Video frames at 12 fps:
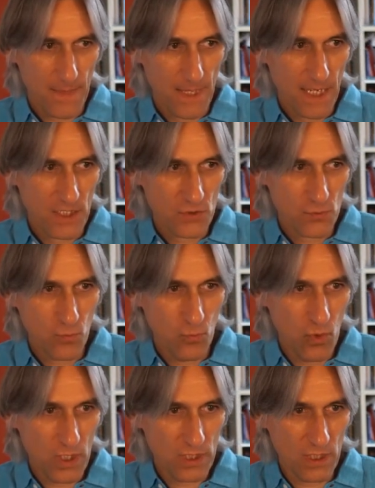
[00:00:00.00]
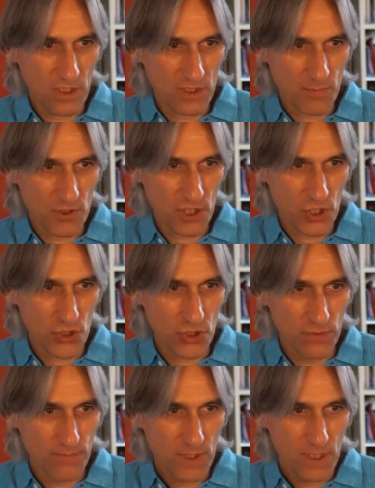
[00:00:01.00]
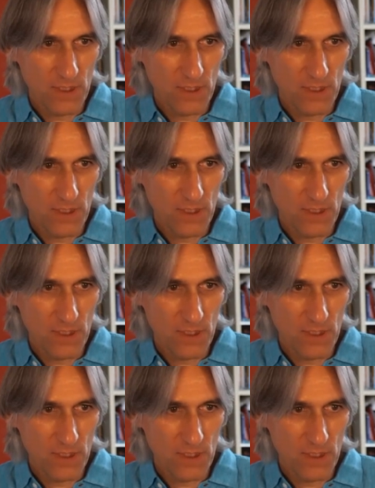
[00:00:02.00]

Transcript: And one last position.